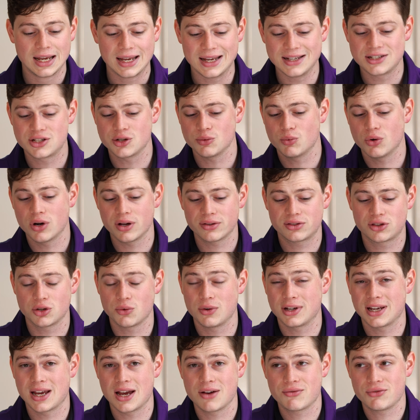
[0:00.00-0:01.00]
Is it worth
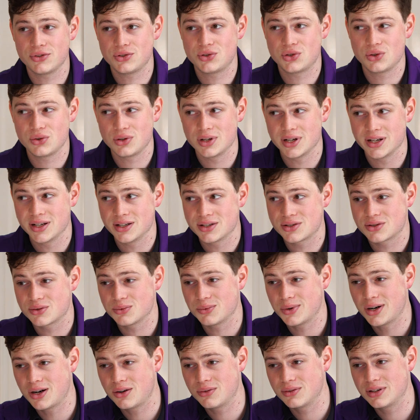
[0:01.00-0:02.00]
doing it every 2 years?
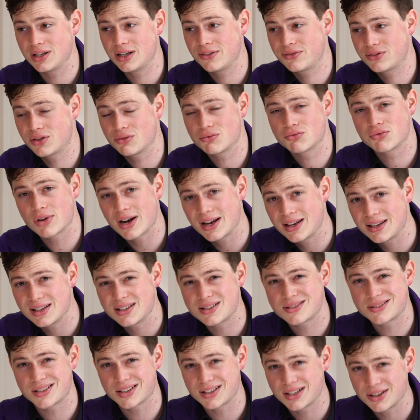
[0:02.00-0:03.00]
Well, if the rate
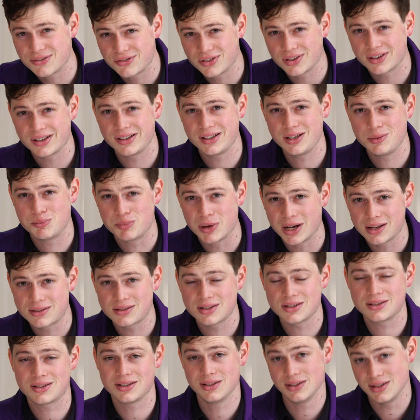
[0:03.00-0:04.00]
is significantly
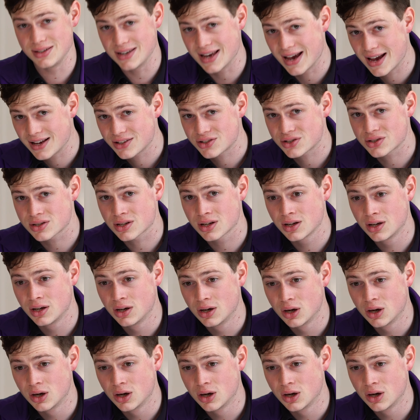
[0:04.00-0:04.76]
better, then yes.